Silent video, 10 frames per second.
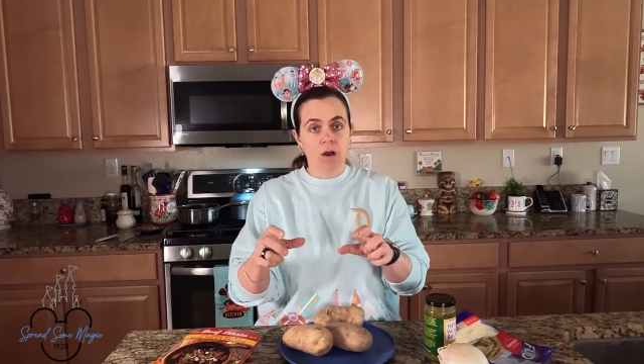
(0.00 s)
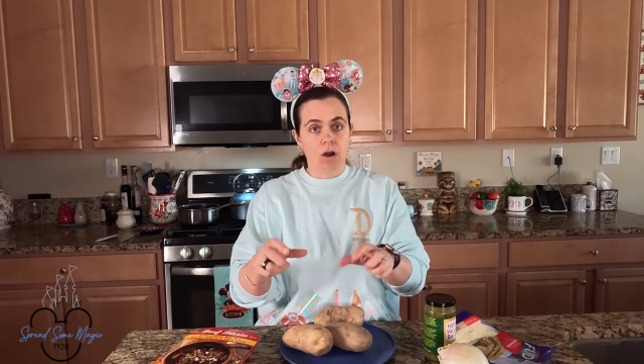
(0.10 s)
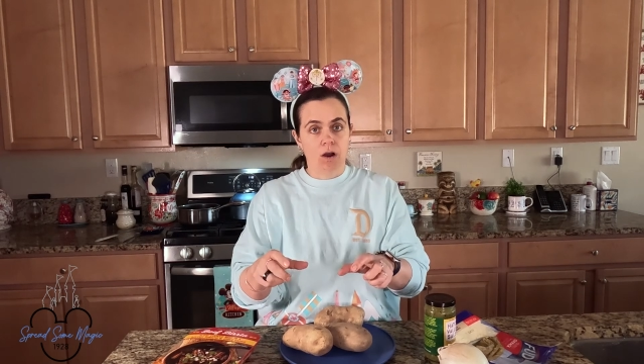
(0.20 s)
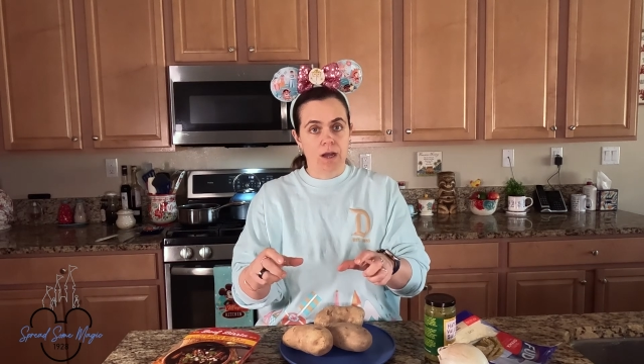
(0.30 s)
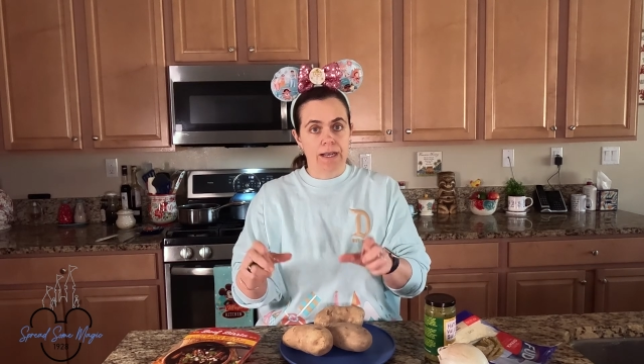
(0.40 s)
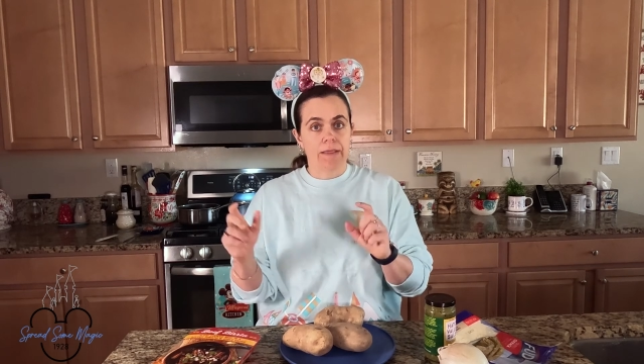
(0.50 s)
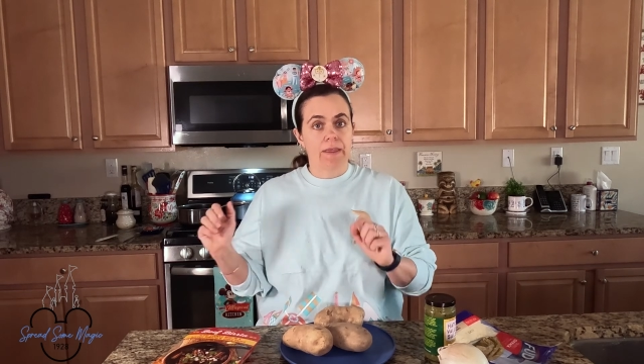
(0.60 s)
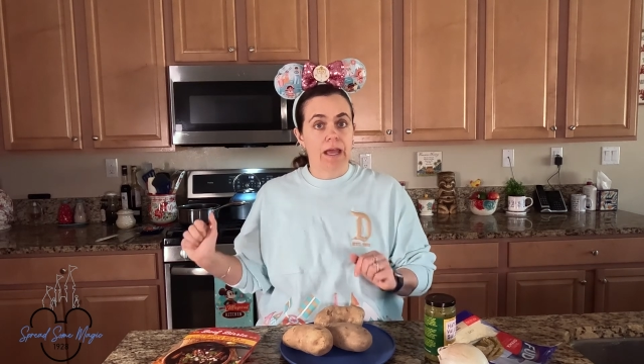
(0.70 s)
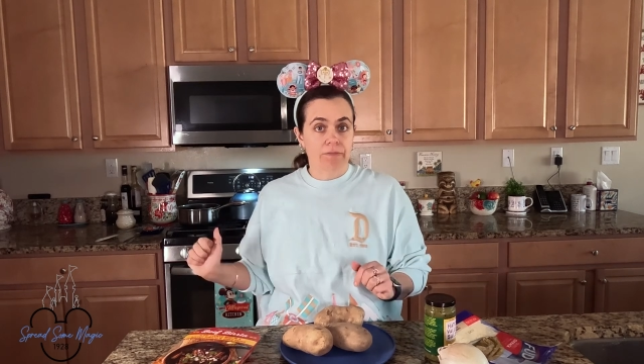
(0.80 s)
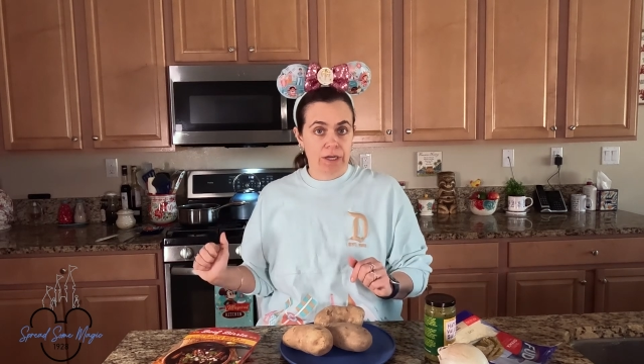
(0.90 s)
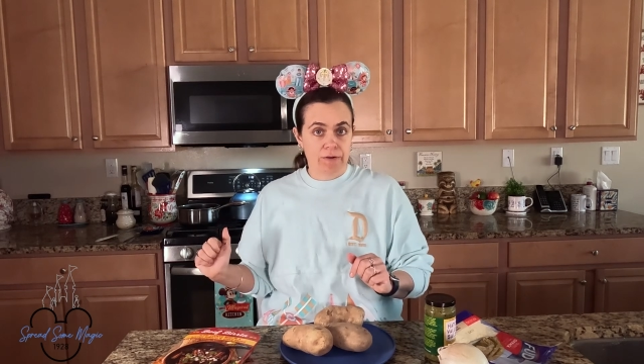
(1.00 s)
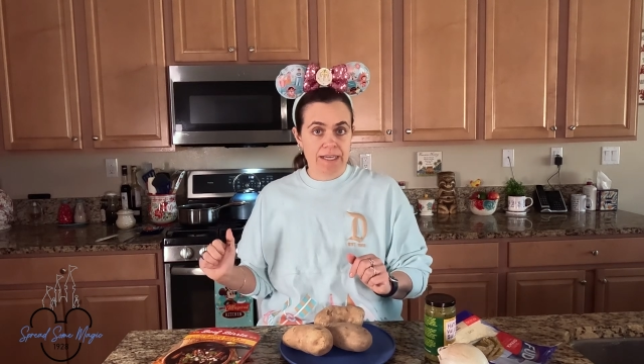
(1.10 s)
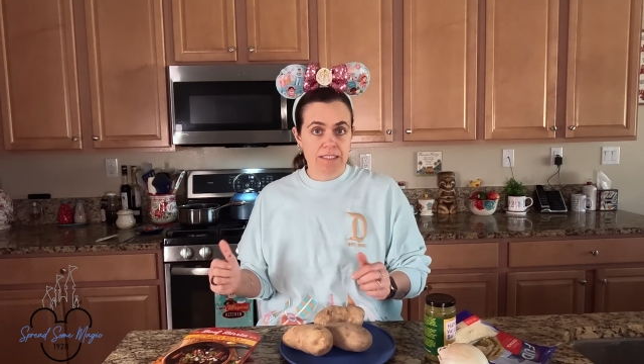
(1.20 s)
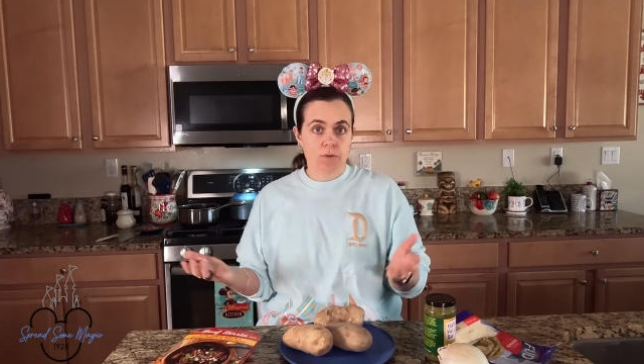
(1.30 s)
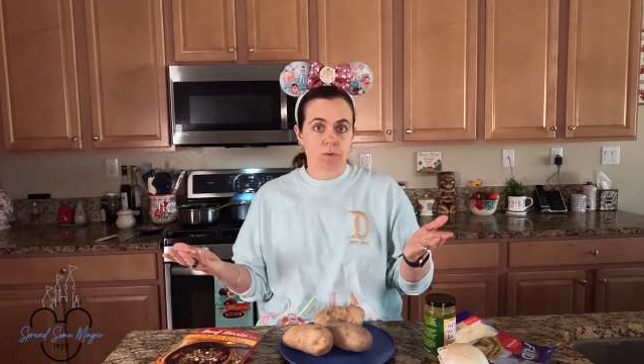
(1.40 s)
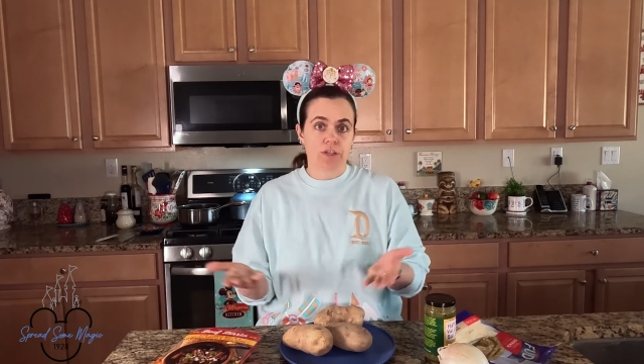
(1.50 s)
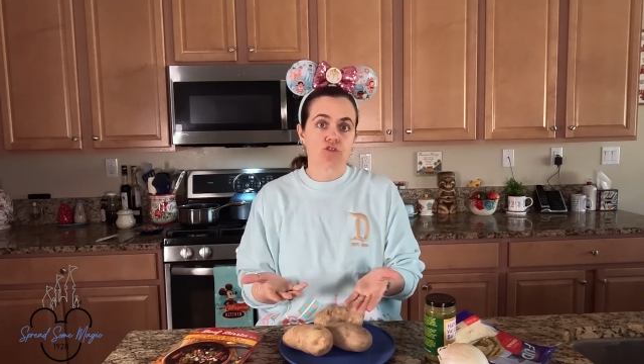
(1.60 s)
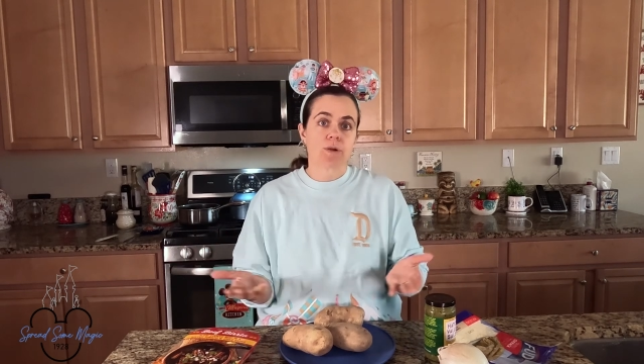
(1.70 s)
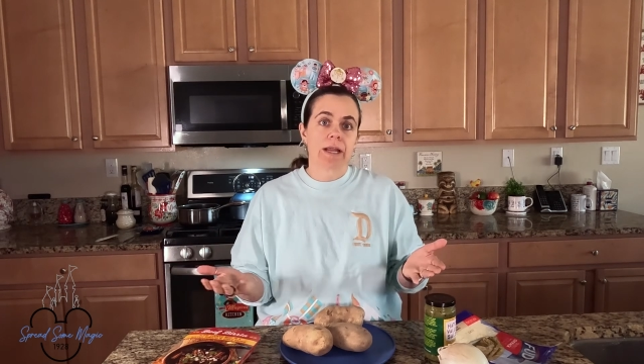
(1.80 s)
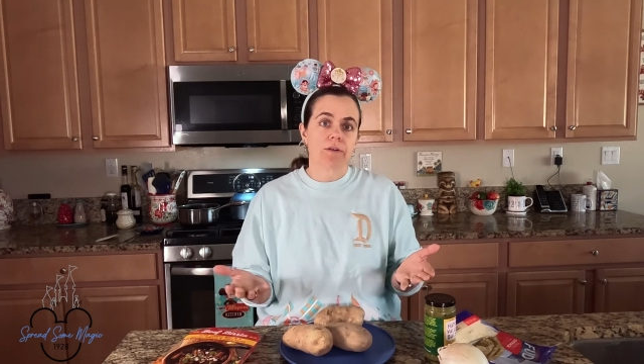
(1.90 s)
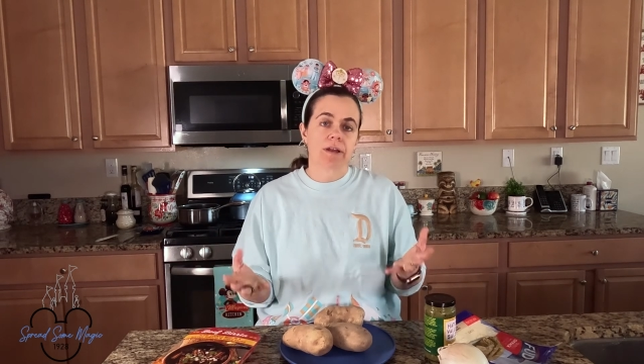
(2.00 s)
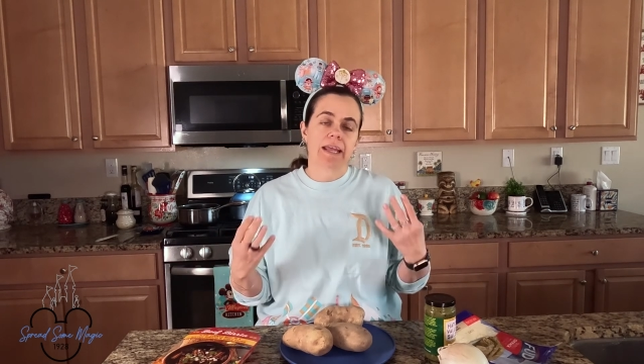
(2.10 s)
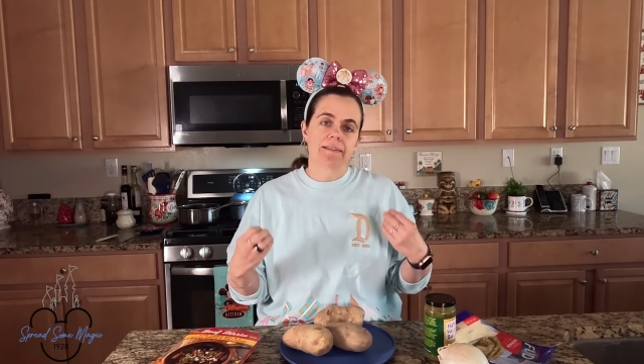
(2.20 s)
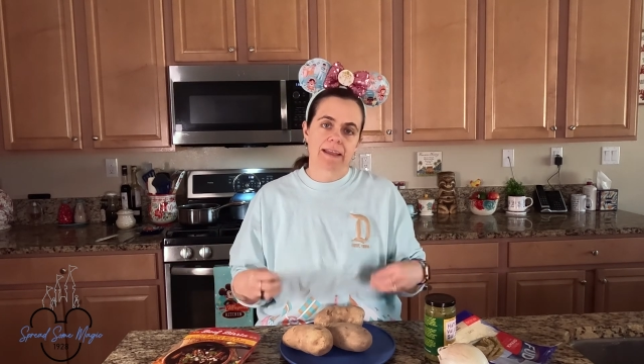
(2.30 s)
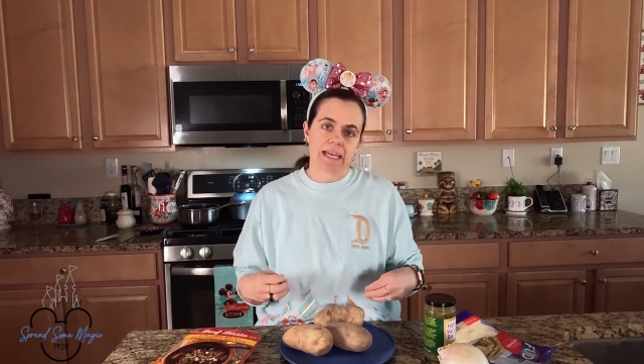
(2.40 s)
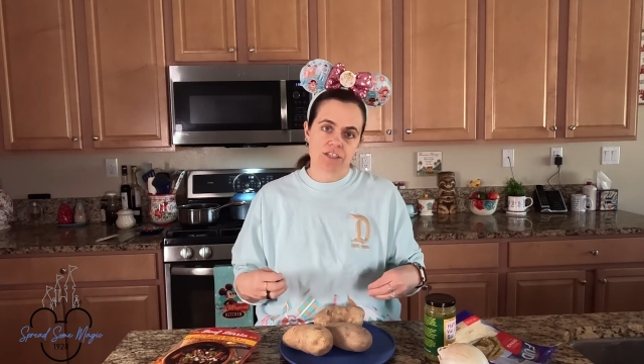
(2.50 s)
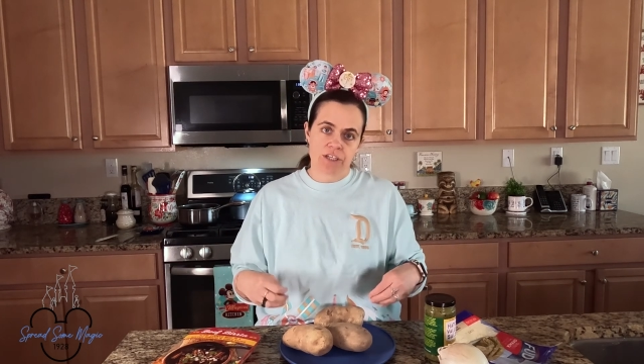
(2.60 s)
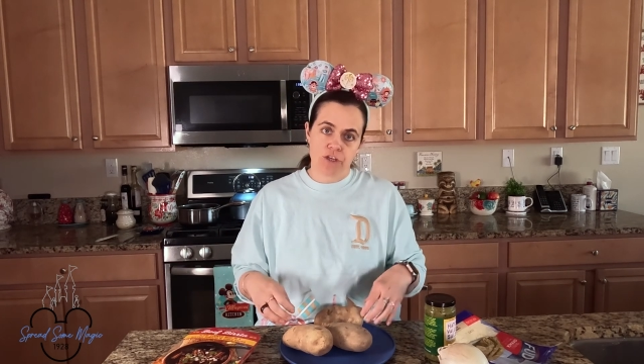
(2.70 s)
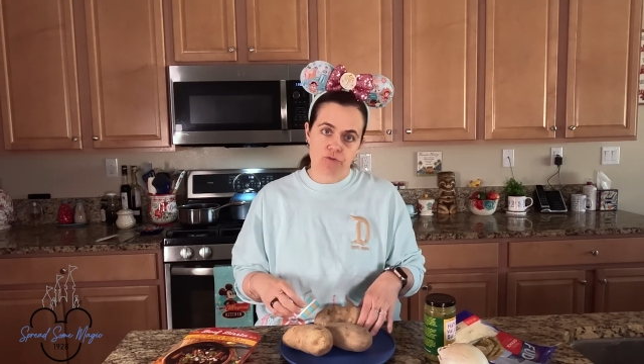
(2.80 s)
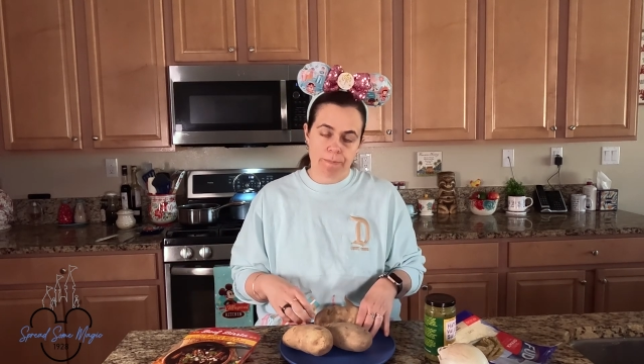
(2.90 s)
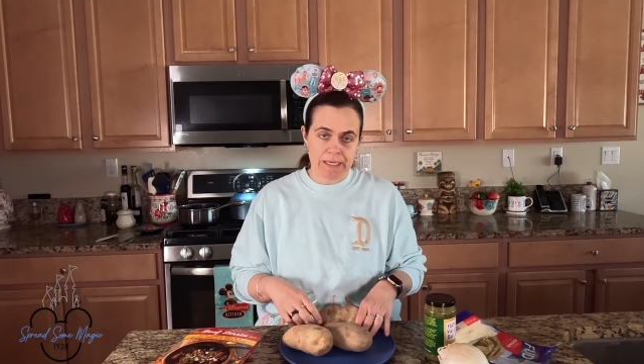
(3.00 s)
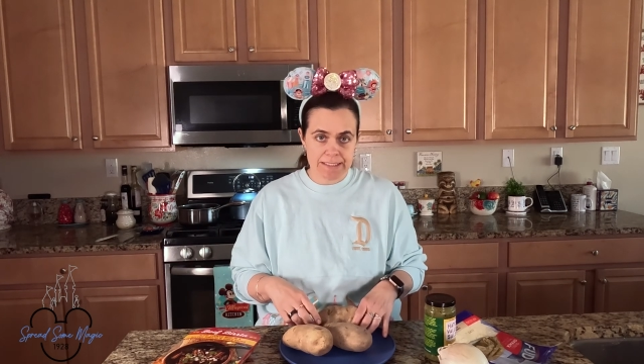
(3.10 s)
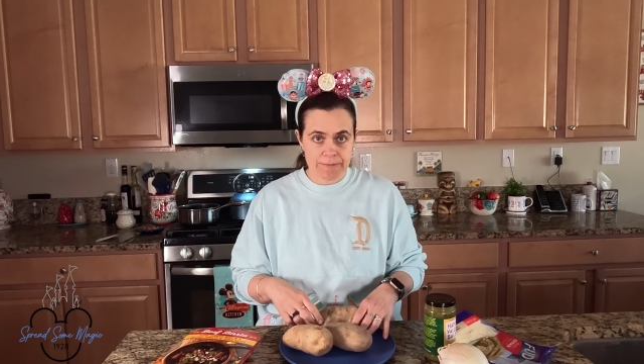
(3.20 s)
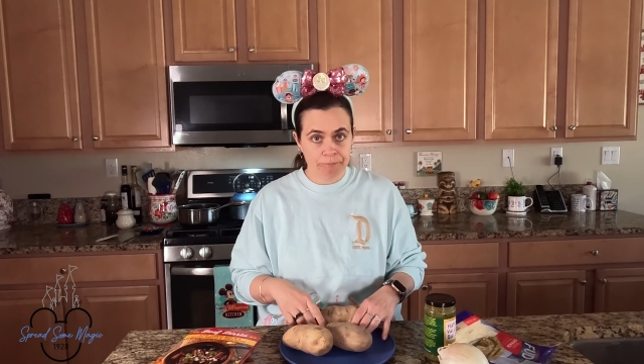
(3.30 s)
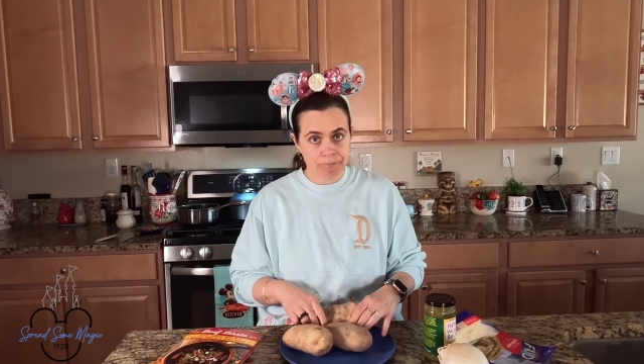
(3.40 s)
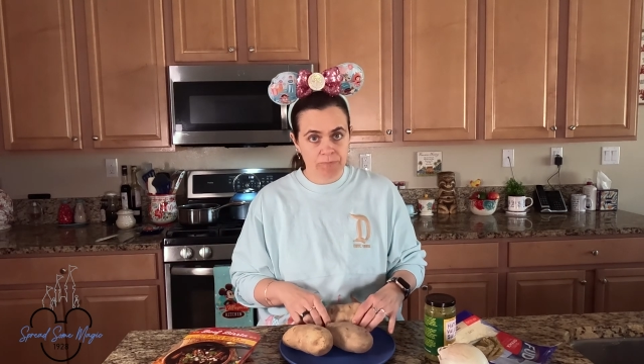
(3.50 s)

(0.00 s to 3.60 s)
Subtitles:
on the oven grates with a tray underneath to catch any drippings.